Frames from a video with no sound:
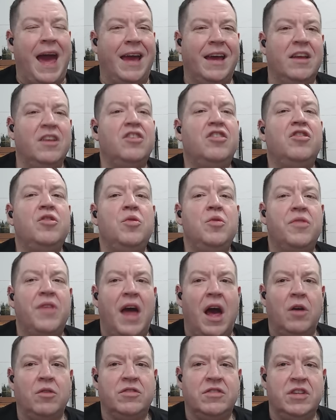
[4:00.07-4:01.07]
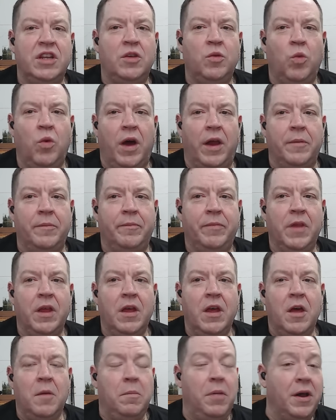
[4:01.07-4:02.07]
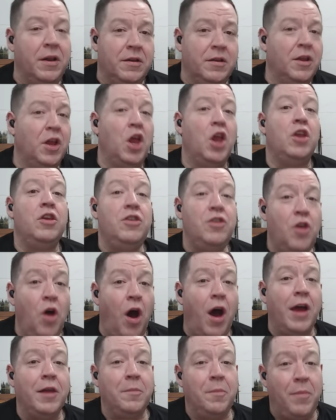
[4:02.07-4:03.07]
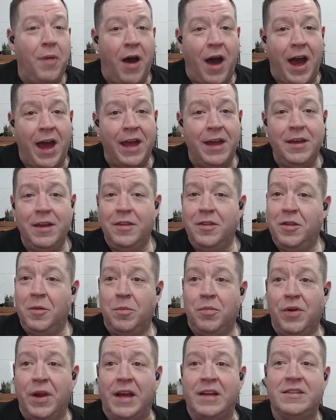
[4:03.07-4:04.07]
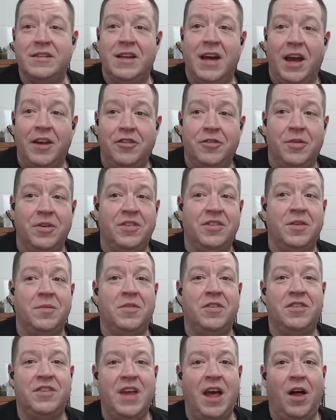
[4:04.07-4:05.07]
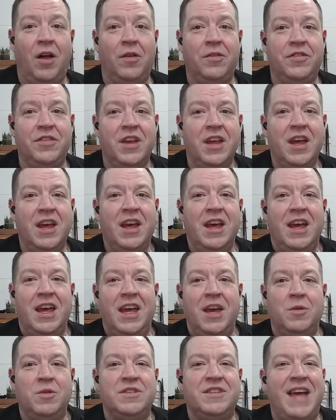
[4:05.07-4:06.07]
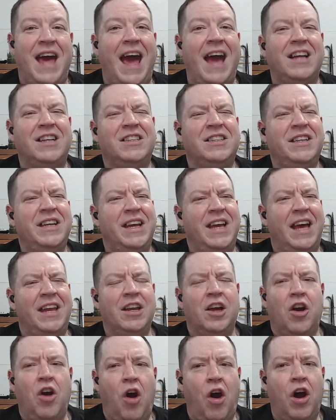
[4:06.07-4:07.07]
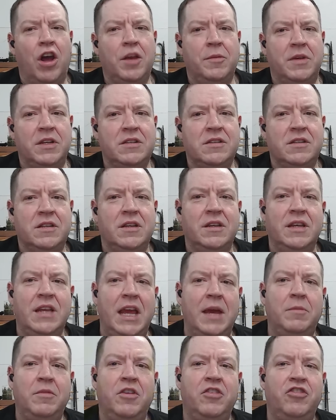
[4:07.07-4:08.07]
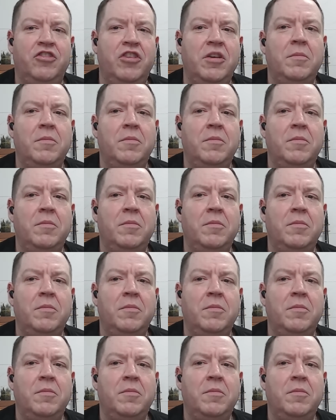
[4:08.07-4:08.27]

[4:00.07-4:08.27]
in 2001, but not by the BRICS countries themselves. It was actually an economist named Jim